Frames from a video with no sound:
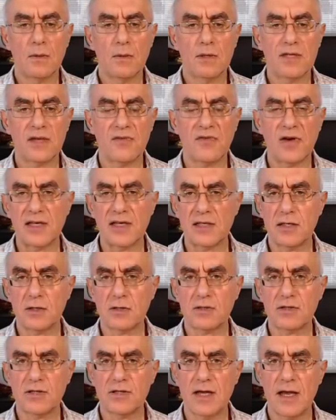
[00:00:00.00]
Suffice
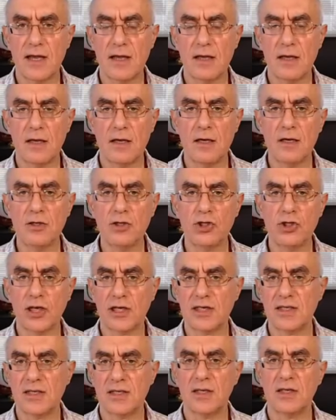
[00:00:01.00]
it to say,
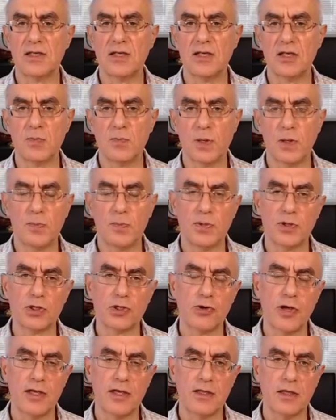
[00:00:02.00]
injustice is
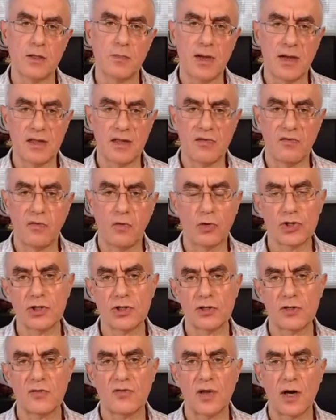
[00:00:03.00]
perpetrated by the
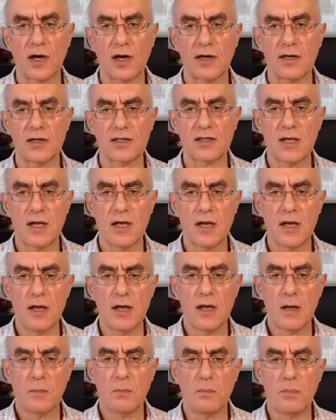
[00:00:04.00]
forces of darkness,
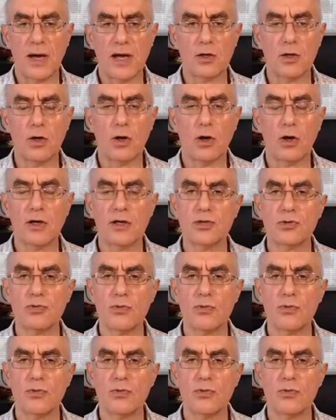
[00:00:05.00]
but God is